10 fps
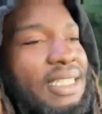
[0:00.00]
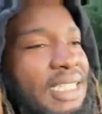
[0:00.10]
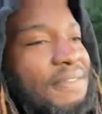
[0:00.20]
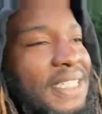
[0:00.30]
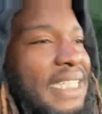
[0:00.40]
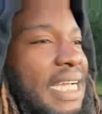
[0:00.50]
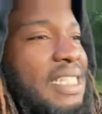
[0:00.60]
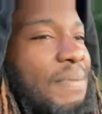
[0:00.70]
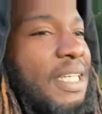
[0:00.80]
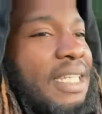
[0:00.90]
even
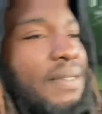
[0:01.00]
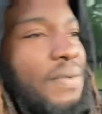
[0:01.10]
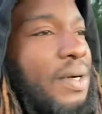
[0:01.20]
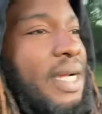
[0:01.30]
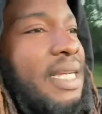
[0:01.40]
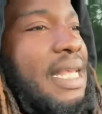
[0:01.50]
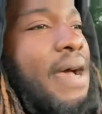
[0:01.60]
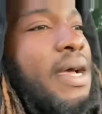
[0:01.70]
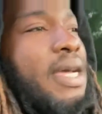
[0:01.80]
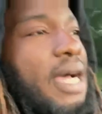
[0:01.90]
chase me. He didn't worry. Because
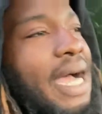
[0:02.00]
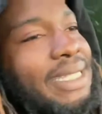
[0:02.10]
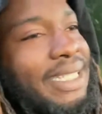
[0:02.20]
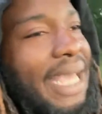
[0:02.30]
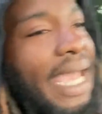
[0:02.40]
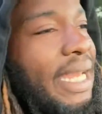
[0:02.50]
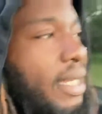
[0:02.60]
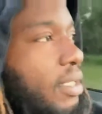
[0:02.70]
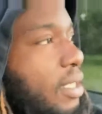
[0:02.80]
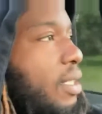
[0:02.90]
I
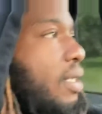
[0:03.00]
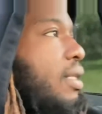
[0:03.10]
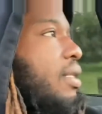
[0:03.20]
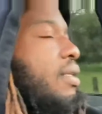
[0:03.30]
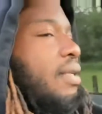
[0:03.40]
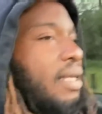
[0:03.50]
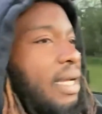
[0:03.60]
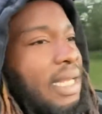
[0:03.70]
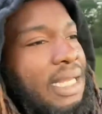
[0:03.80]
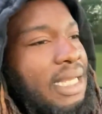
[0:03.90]
skated.
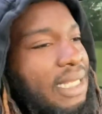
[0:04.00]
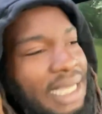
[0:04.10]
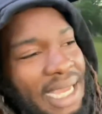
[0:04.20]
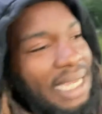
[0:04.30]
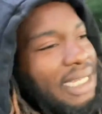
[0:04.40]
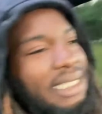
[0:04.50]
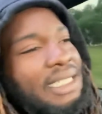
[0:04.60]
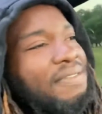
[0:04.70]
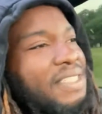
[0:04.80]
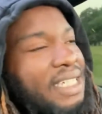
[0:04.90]
And he didn't
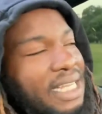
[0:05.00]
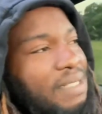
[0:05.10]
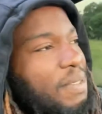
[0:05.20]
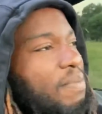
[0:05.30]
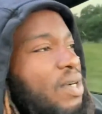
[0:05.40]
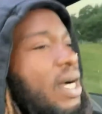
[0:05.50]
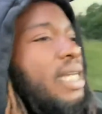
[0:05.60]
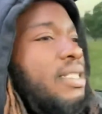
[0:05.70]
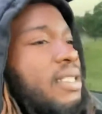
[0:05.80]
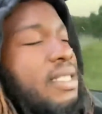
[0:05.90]
even chase me, bro. I
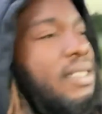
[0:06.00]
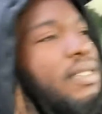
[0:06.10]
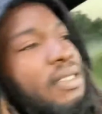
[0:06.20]
just took